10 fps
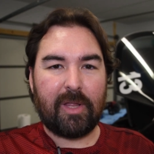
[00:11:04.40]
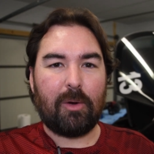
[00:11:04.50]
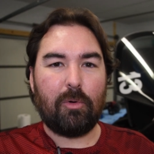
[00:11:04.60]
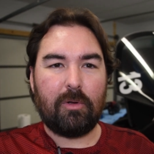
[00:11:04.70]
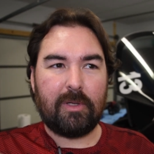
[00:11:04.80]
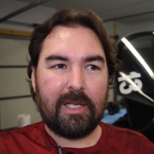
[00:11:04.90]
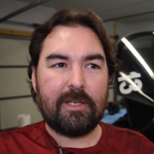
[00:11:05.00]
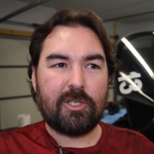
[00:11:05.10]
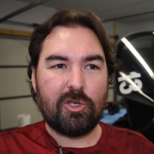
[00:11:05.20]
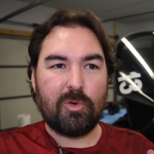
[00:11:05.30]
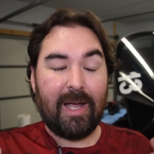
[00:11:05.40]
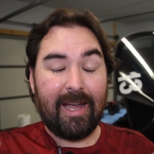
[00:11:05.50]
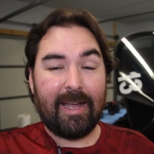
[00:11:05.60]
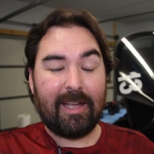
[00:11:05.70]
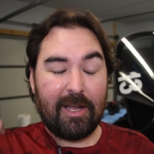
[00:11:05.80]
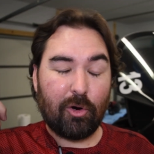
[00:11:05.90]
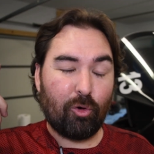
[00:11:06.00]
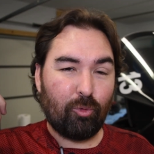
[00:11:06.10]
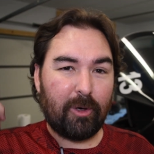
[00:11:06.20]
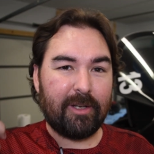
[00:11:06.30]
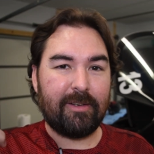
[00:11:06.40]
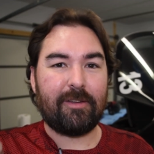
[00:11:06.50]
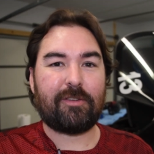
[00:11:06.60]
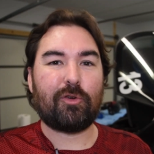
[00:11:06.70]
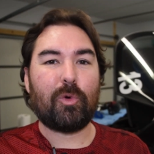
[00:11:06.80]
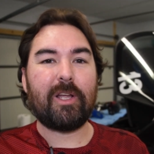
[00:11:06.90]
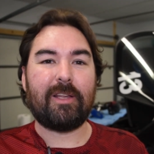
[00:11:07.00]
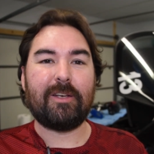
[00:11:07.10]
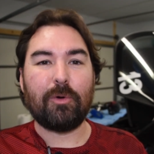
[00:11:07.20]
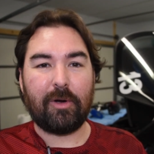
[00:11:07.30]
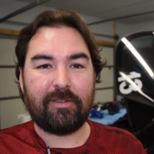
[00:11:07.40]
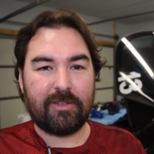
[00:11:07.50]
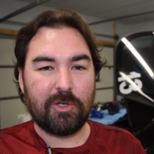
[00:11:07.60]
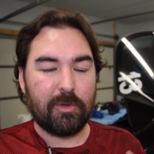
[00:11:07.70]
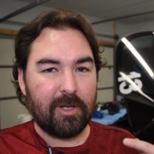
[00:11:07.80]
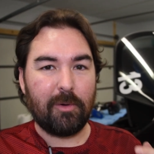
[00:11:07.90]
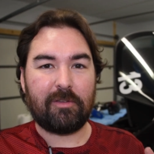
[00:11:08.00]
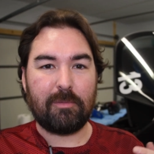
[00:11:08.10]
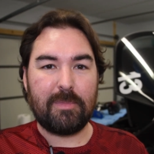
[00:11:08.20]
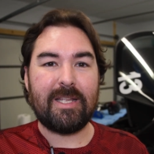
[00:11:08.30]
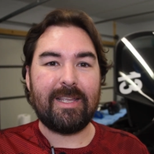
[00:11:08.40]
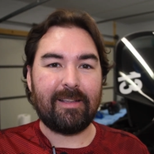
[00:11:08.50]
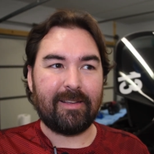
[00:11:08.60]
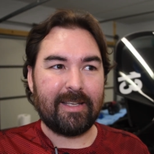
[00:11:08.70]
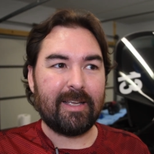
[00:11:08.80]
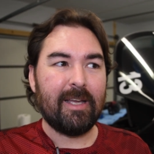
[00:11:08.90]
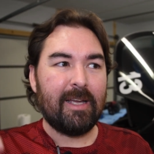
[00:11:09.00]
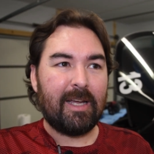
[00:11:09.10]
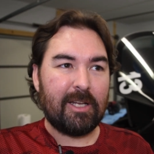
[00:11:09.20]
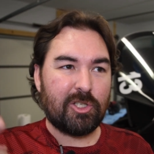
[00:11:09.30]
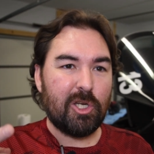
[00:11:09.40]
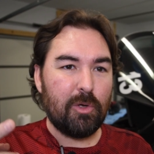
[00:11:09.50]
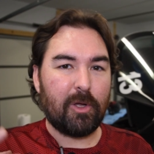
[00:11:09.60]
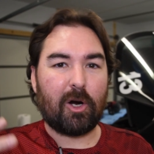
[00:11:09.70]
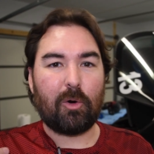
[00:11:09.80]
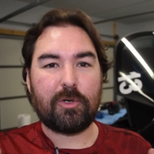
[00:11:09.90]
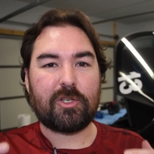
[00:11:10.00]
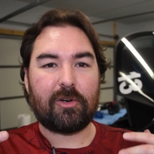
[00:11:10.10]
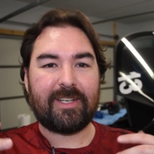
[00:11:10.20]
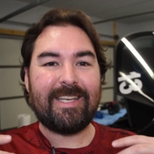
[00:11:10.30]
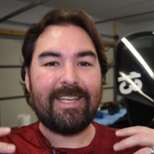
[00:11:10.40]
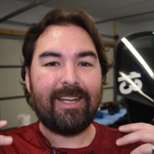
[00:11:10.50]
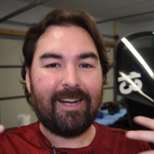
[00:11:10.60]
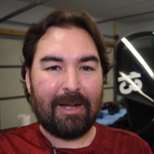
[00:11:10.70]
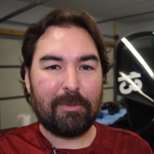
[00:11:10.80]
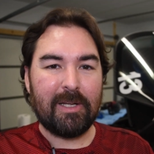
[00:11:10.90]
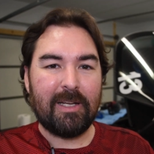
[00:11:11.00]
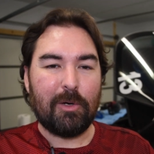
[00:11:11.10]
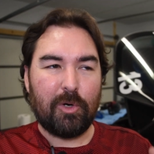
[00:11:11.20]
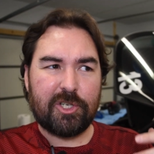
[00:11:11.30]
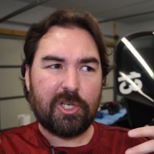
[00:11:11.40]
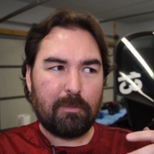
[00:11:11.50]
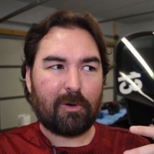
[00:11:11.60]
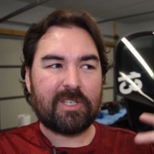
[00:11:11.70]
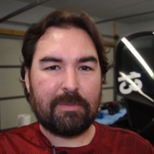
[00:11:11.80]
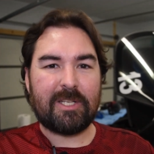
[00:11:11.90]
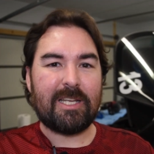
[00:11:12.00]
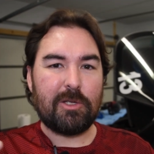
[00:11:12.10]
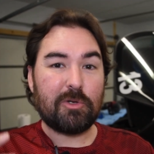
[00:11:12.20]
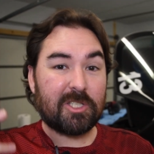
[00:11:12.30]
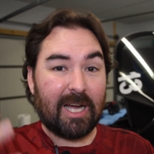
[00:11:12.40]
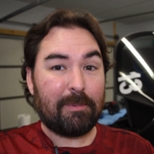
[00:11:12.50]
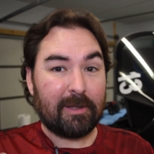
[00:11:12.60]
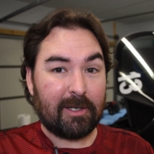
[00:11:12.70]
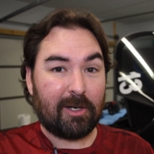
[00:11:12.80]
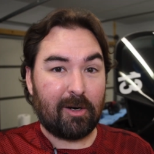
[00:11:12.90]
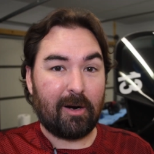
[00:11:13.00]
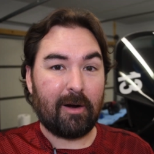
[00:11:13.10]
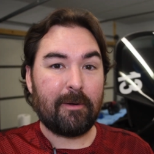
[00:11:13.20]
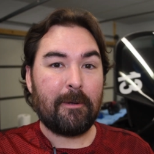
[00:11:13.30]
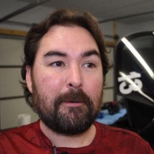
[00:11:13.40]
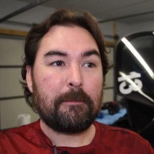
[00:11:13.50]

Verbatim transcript: that will lead to A, a horrendous squealing noise that you would notice immediately, and two, the car would start to heat up, which should precipitate you stopping the car